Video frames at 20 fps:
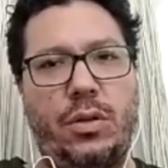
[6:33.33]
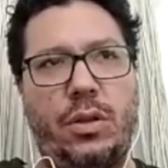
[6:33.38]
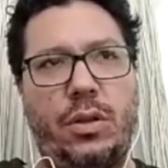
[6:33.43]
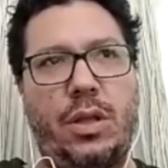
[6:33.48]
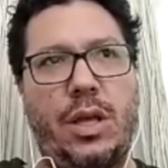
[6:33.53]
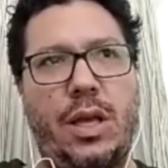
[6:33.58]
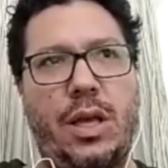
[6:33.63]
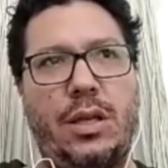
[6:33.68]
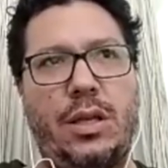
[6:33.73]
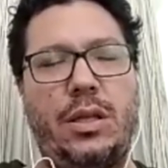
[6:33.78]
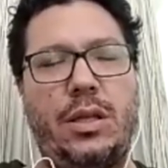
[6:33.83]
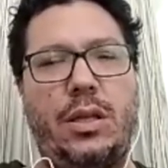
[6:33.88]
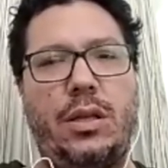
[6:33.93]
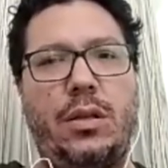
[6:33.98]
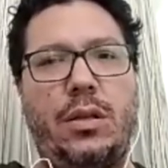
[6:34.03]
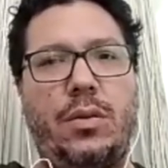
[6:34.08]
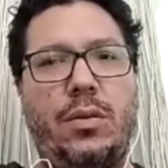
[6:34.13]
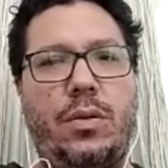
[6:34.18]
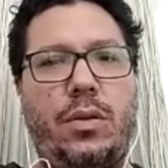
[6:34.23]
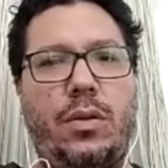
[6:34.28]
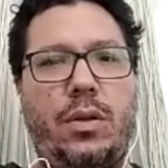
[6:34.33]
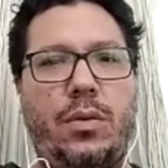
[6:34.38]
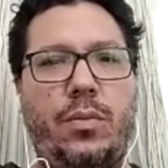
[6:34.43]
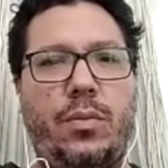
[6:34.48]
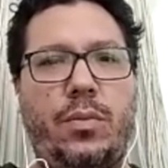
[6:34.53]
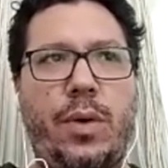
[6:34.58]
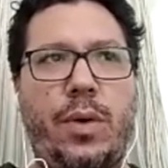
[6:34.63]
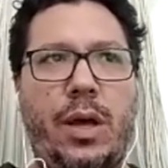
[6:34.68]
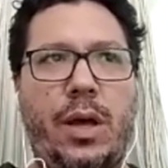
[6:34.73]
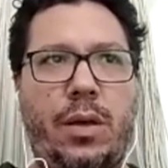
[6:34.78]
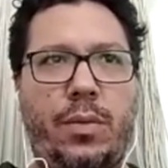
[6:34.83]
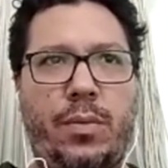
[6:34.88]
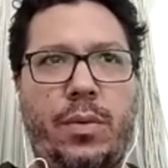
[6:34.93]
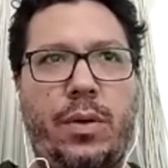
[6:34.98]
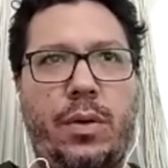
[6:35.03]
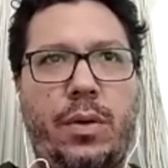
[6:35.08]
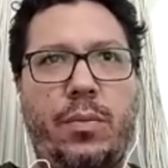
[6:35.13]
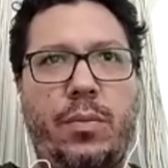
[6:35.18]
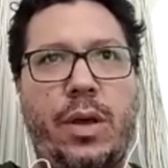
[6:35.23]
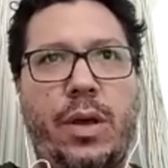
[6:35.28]
that by
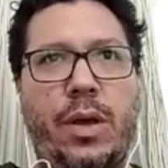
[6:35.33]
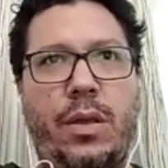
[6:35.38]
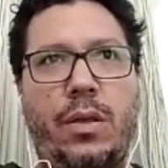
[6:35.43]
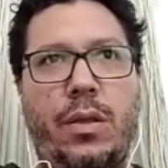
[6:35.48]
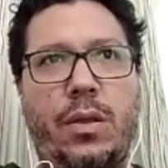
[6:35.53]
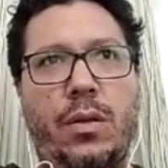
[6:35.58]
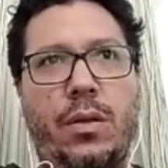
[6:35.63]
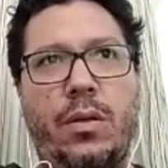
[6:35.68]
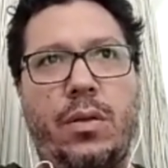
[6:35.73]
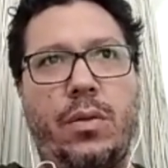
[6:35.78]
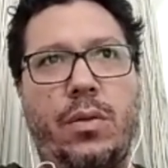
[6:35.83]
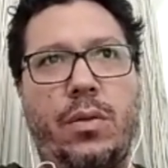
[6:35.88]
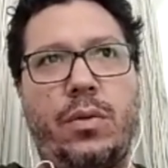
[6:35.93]
the